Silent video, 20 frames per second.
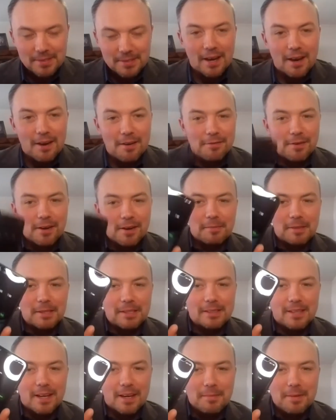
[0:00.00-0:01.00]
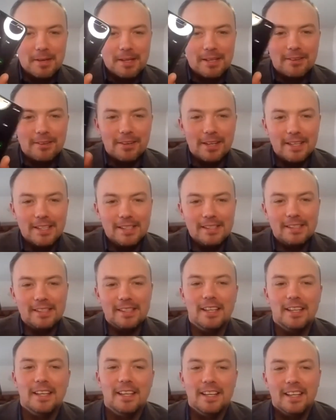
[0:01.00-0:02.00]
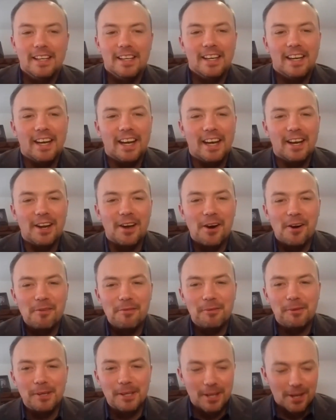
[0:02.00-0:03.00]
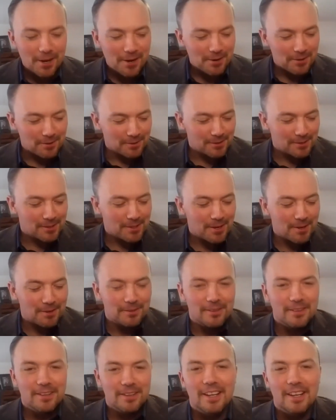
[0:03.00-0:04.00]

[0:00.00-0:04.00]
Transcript: set our 5-minute timer. Here it is. And off we go. So